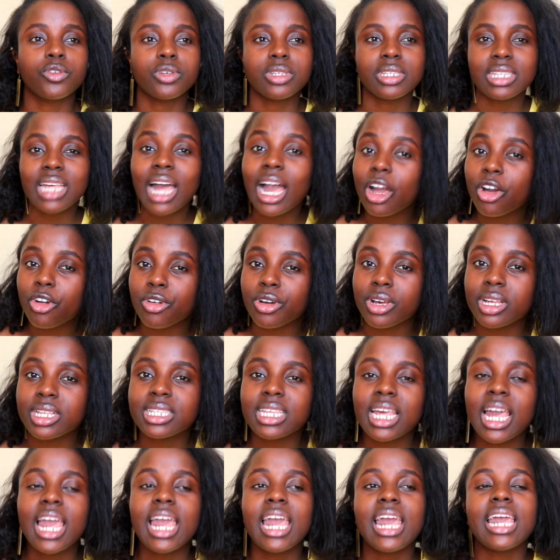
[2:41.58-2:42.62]
SACCOs,
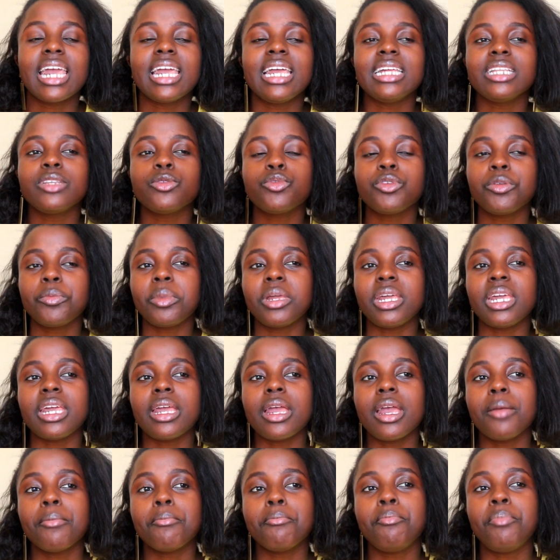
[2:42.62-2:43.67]
it would be
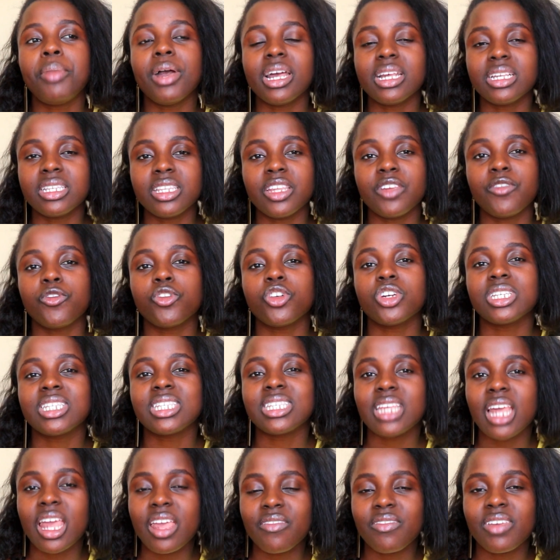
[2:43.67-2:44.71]
best if you're
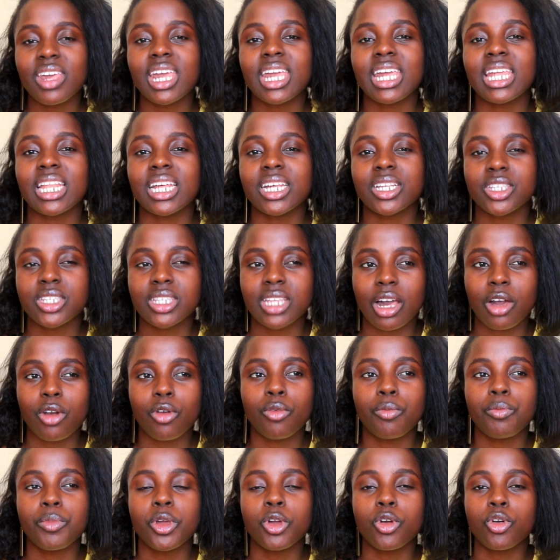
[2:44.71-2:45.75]
saving in a
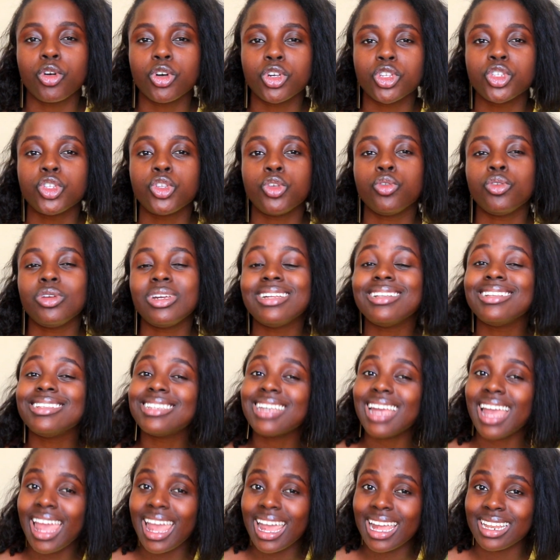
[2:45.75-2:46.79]
SACCO because you
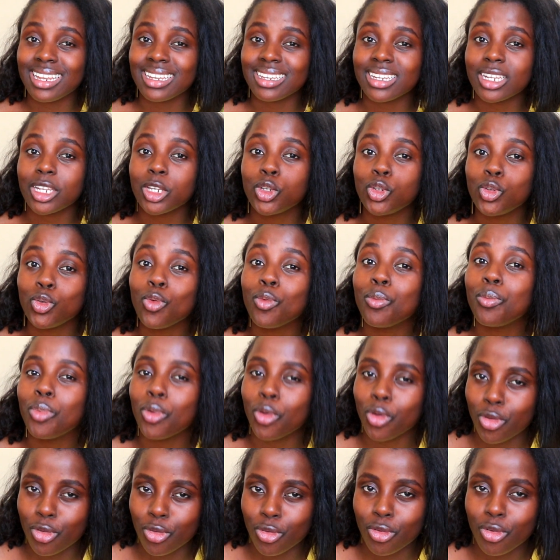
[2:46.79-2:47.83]
intend to
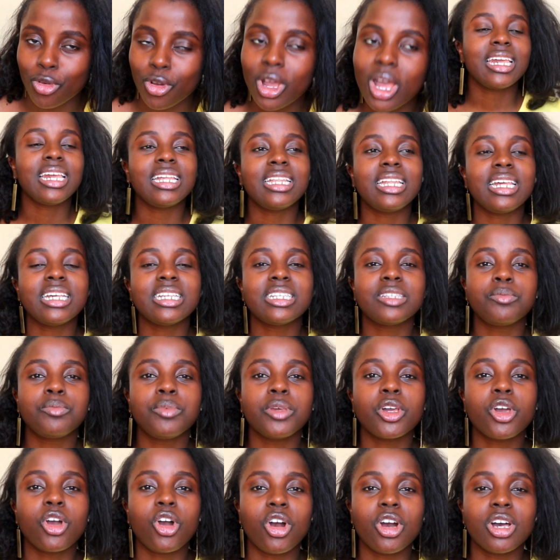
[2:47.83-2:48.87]
borrow. It is
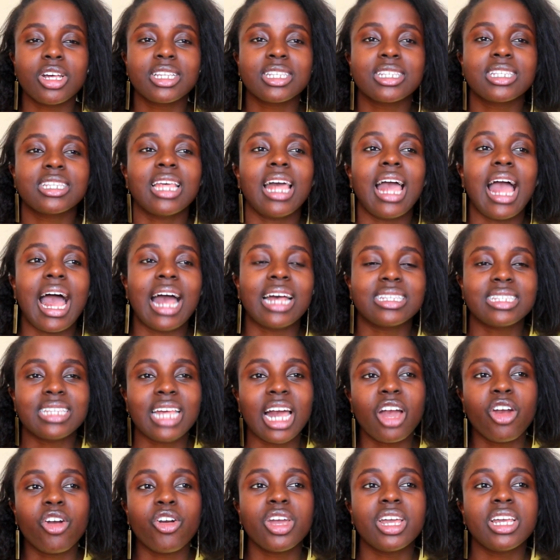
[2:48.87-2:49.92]
because a
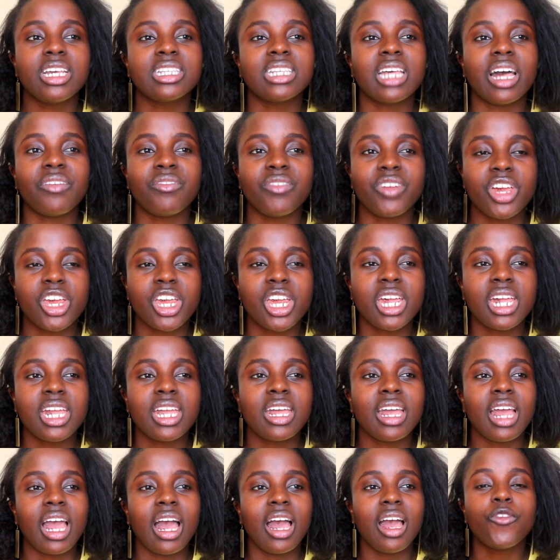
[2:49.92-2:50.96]
SACCO is a
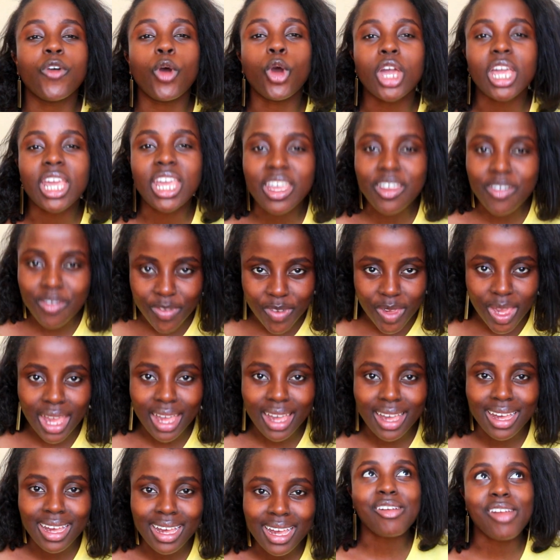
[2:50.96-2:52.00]
very
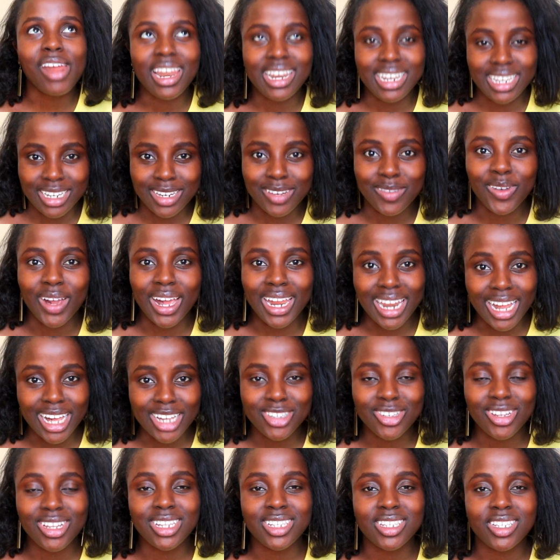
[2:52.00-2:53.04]
forgiving credit
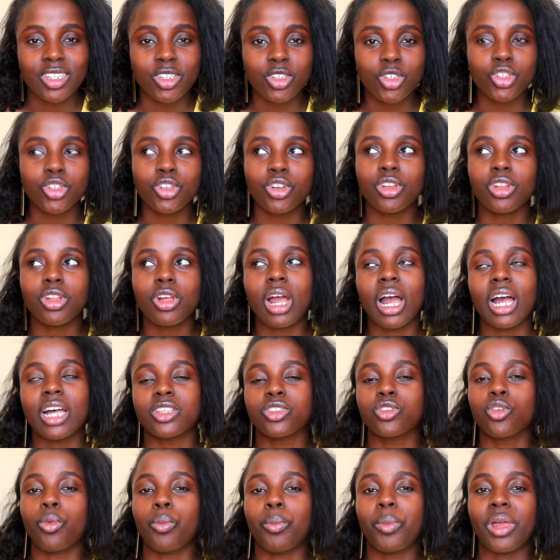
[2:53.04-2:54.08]
financial institution
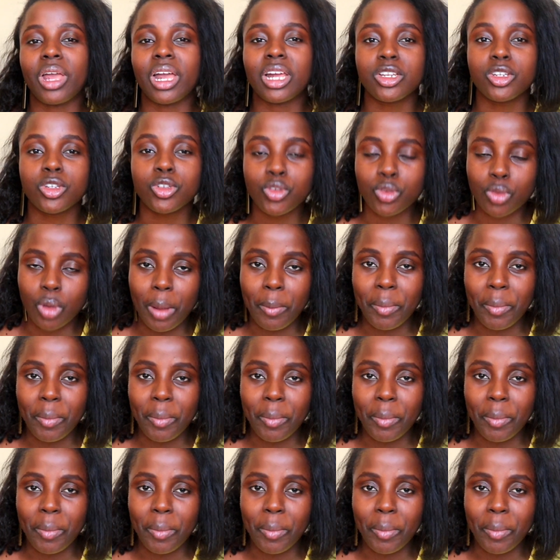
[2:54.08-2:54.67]
as compared to a